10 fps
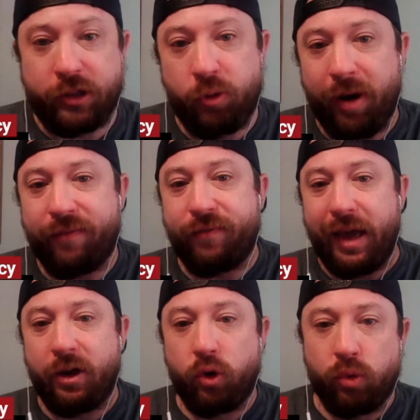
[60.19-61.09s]
to you by
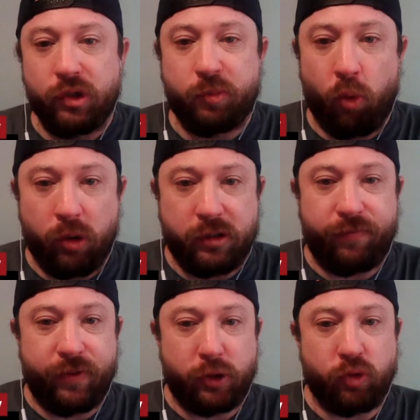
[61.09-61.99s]
FanDuel Sports,
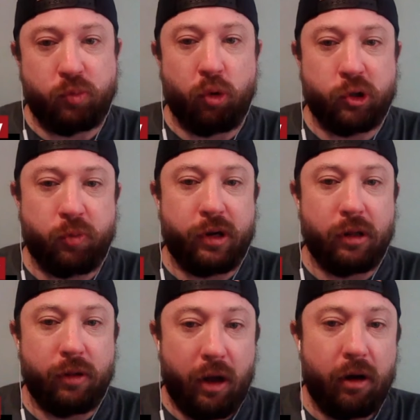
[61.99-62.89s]
official sportsbook
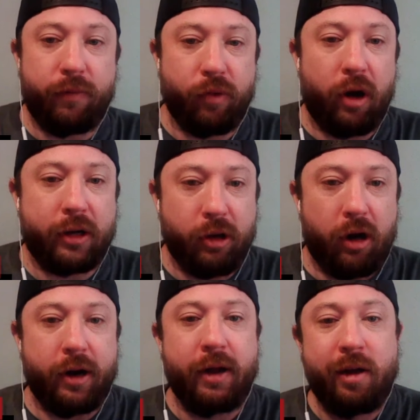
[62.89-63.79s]
of Locked
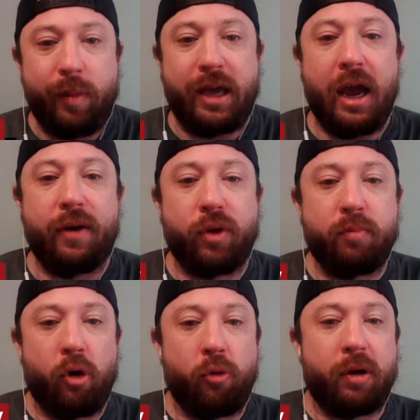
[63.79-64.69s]
On. Make every
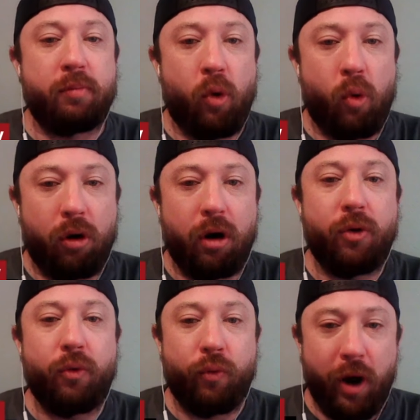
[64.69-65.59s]
moment more
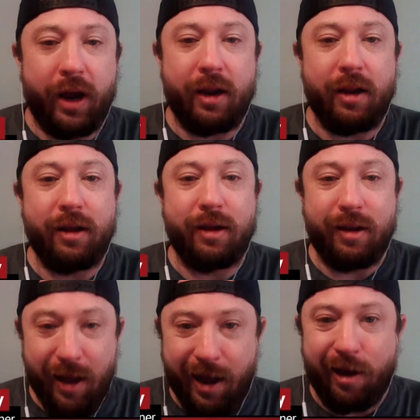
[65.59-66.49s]
right
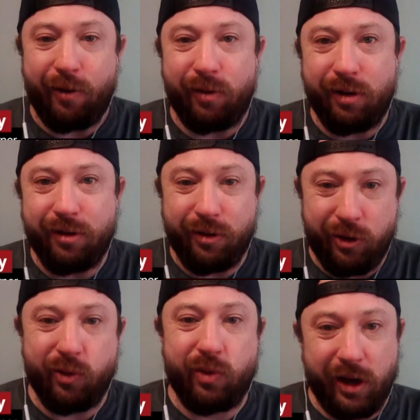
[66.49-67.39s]
now.
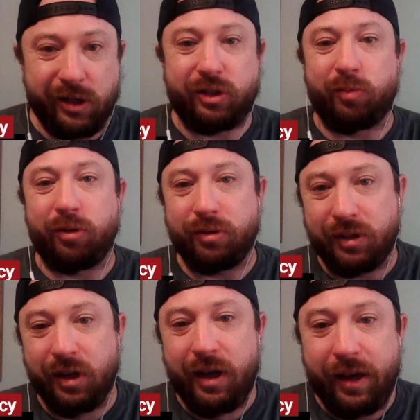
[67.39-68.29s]
New
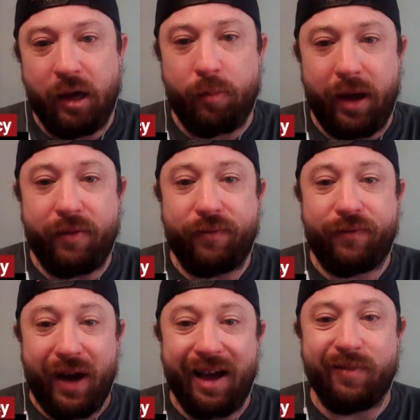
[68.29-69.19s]
customers can bet
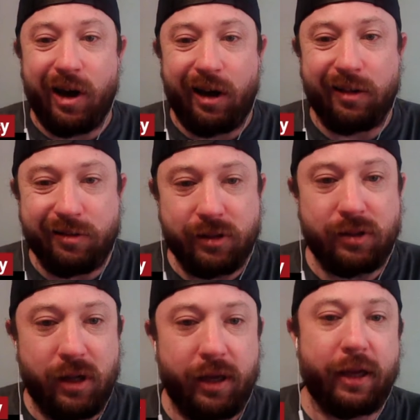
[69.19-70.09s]
five
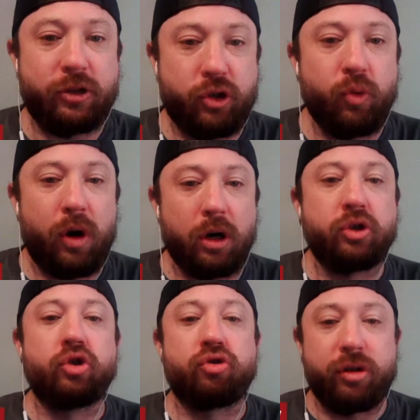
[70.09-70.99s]
dollars and get two
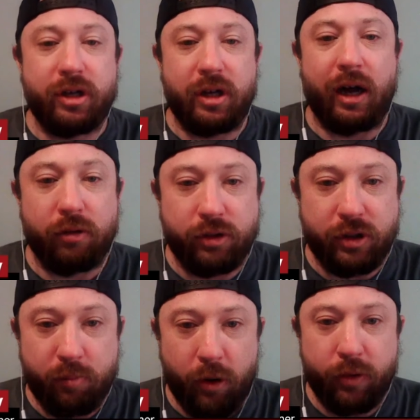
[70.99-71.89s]
hundred dollars
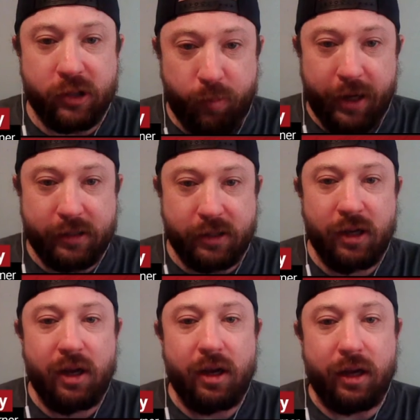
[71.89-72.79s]
in bonus bets
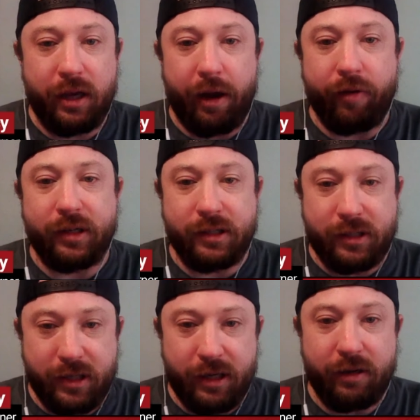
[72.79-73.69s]

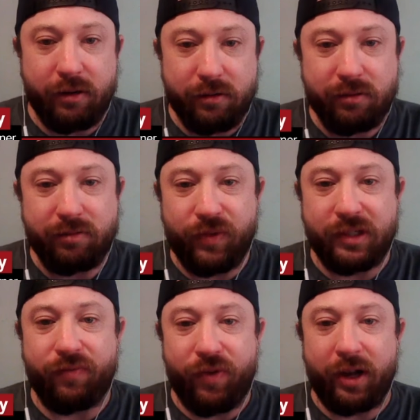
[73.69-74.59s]
guaranteed.
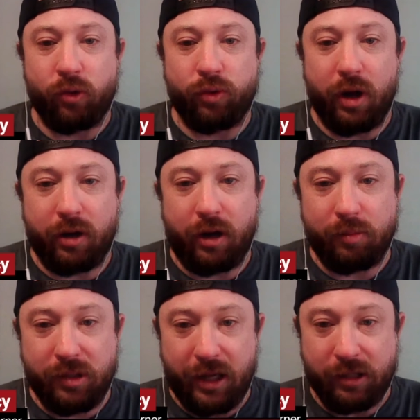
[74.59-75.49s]
Visit
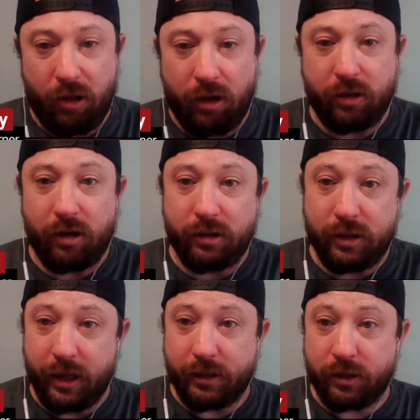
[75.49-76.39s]
FanDuel.com slash Locked On
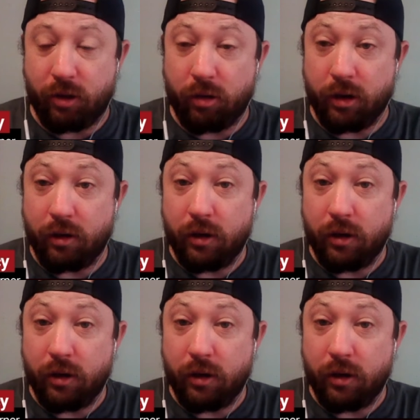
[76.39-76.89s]
to get started.